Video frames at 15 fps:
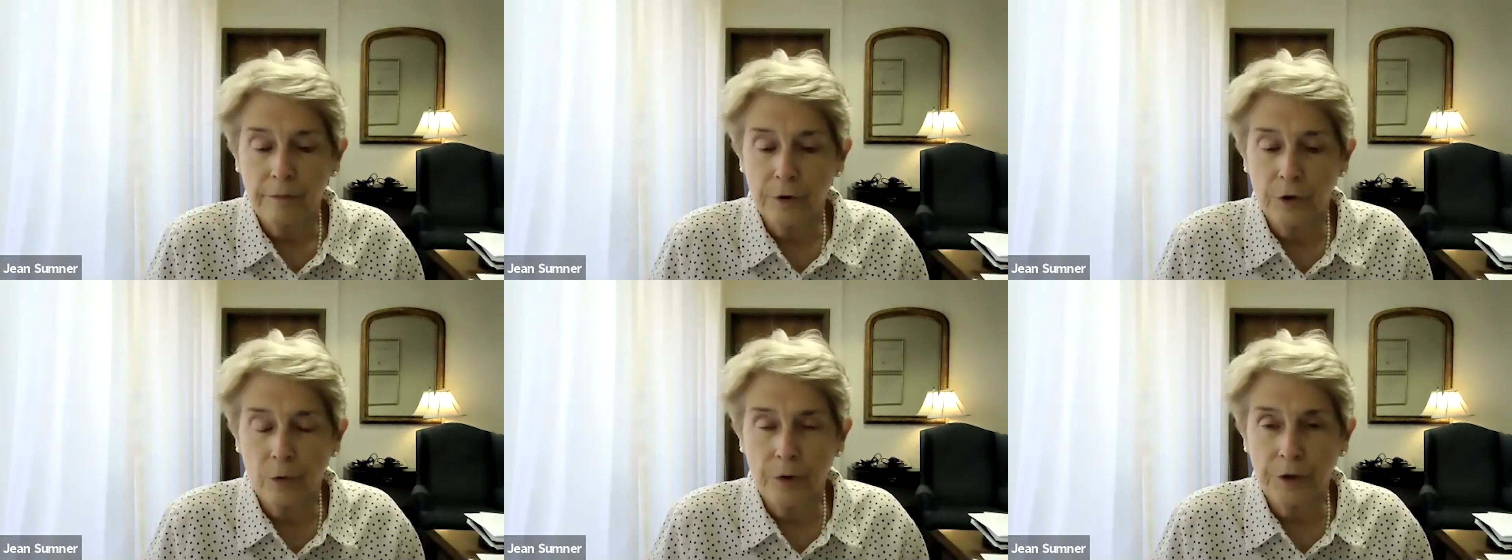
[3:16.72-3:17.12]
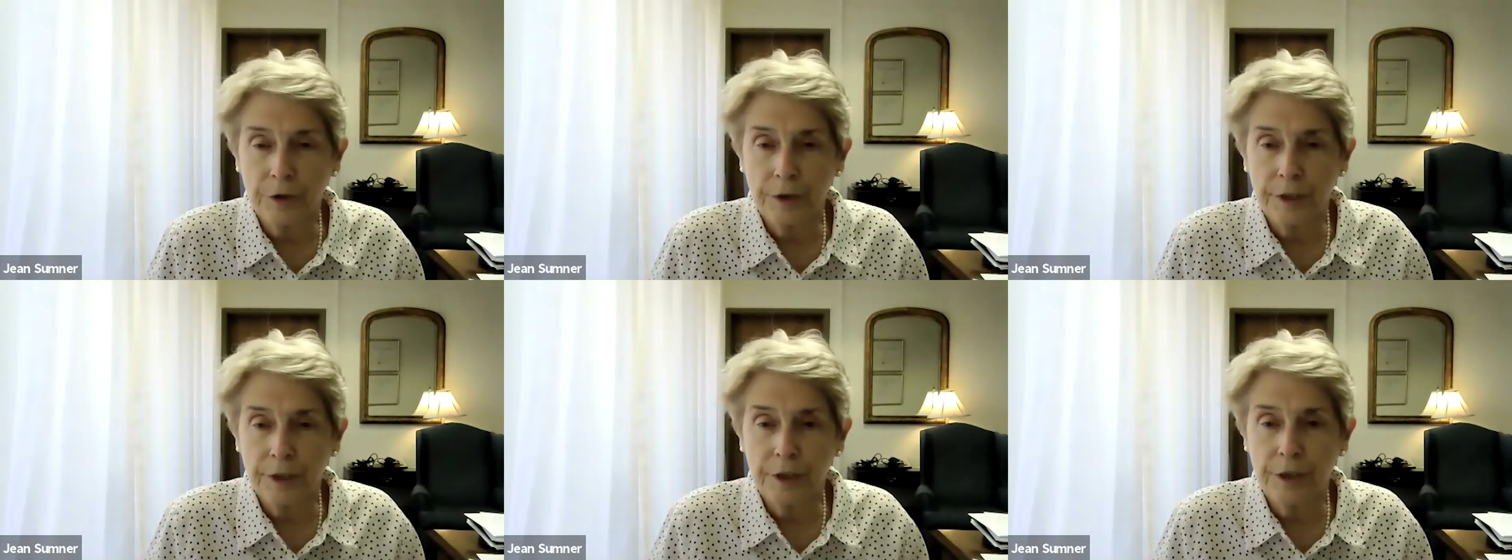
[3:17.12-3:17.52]
Georgia
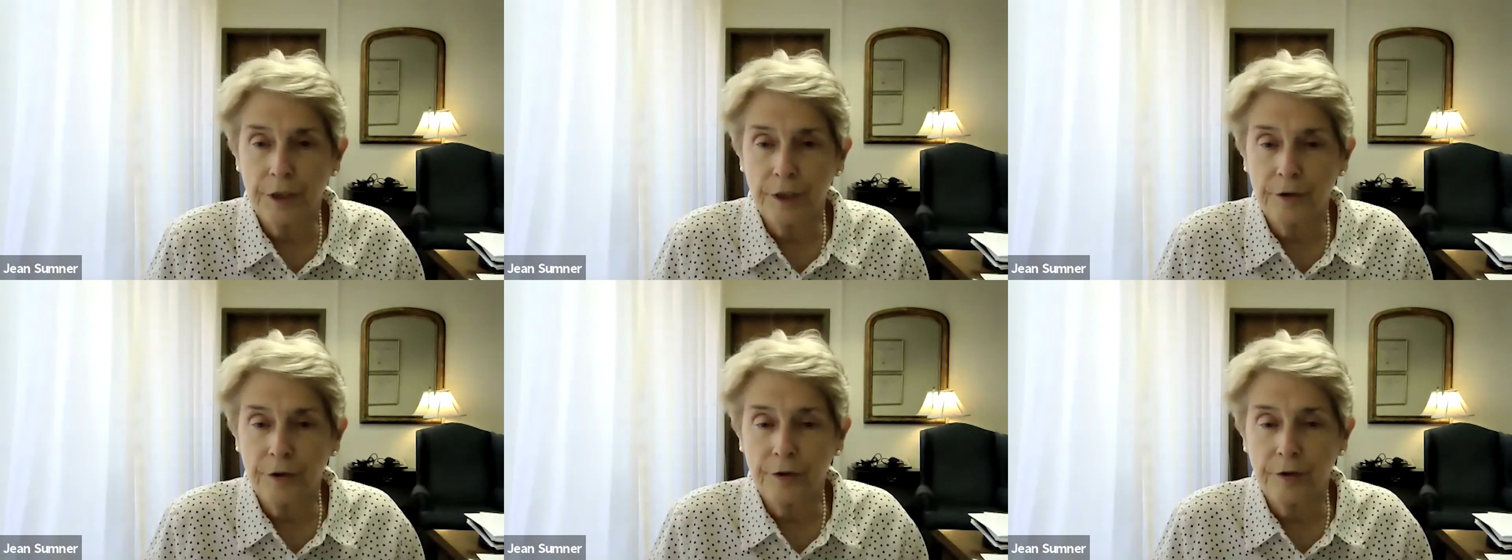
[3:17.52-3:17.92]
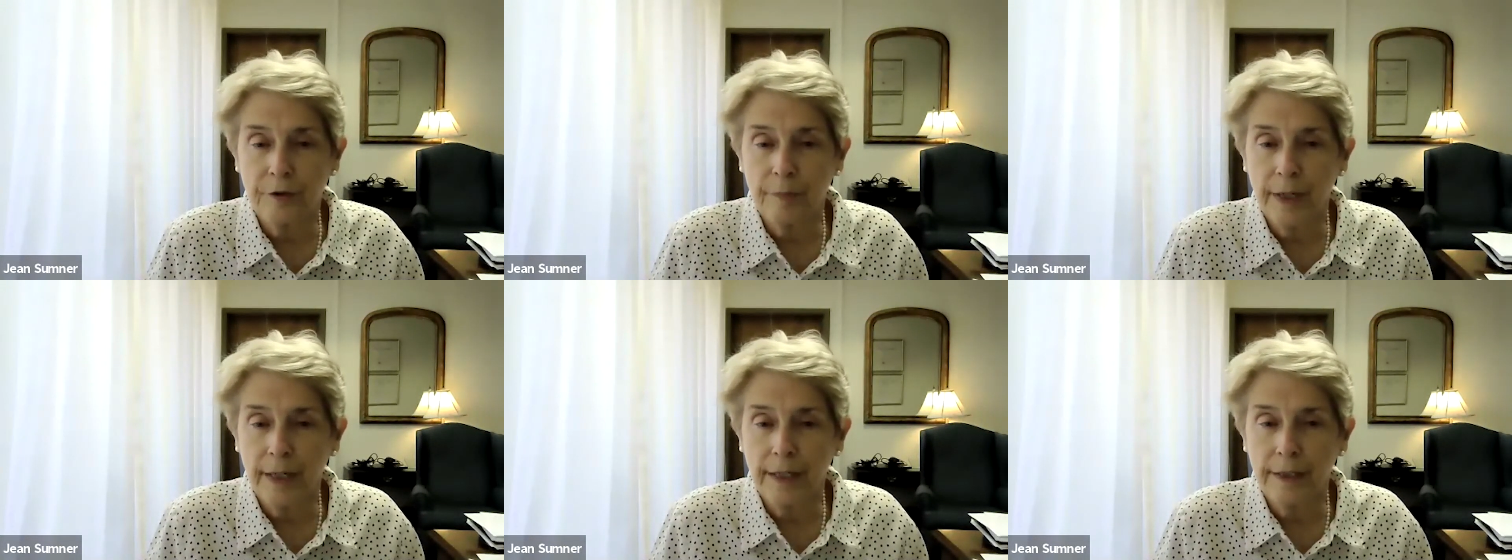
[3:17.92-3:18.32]
this year during the
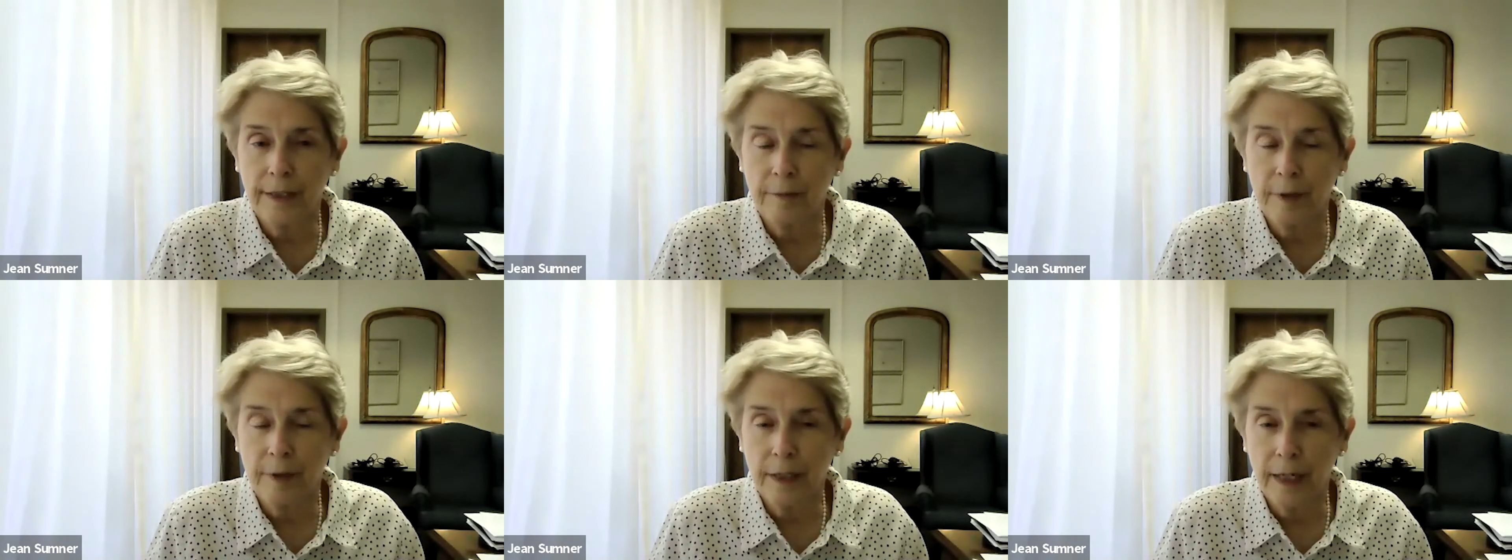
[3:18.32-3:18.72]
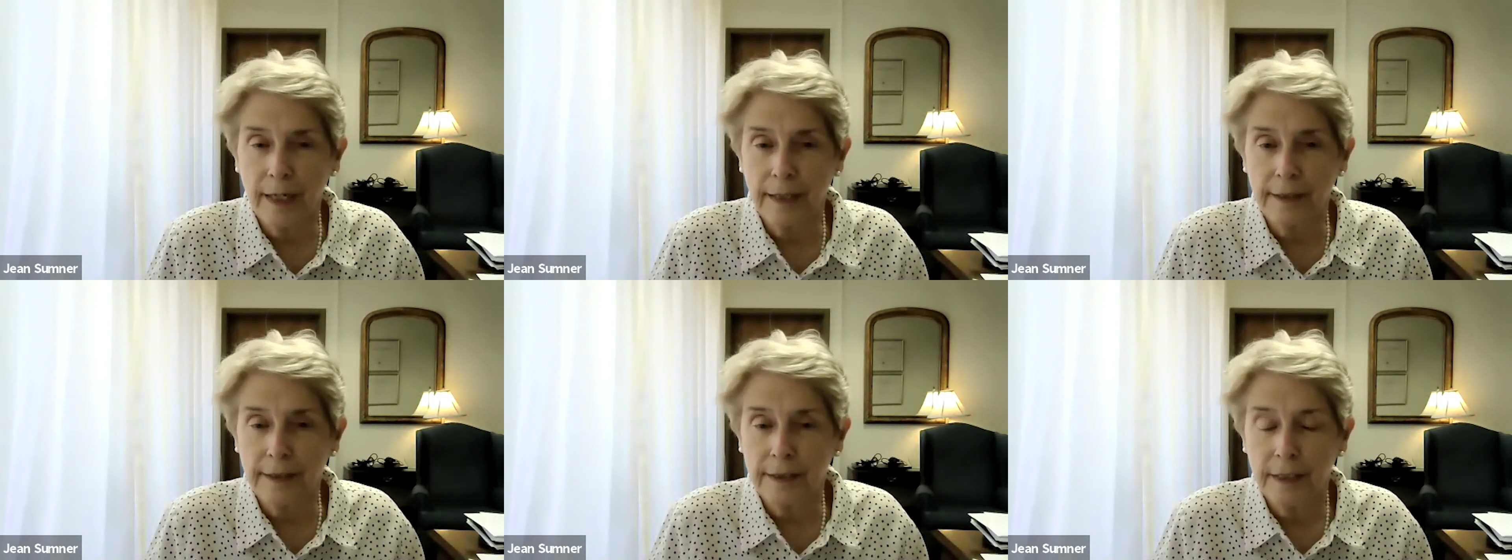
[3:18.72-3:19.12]
pandemic
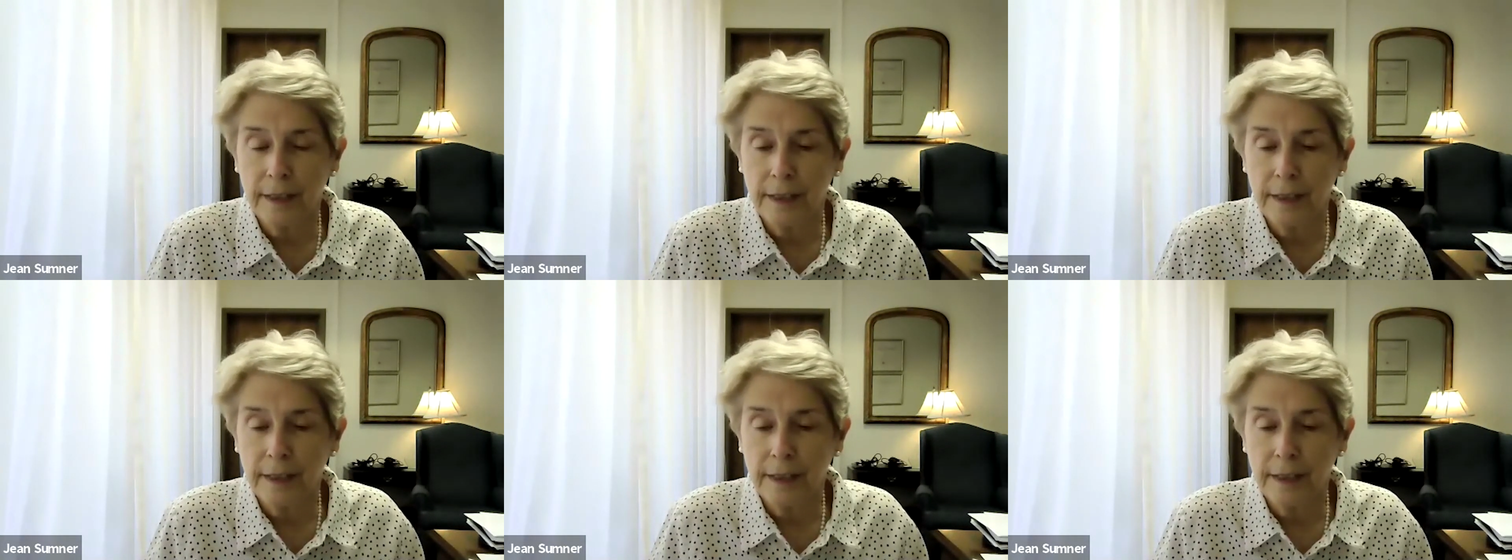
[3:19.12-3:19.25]
has